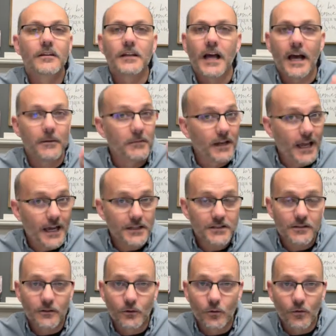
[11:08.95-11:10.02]
I've been
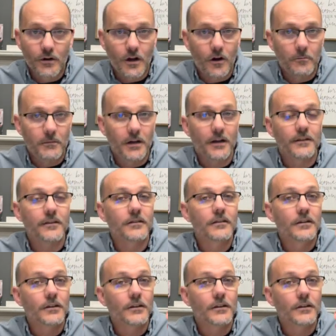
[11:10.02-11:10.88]
asking the Lord all month,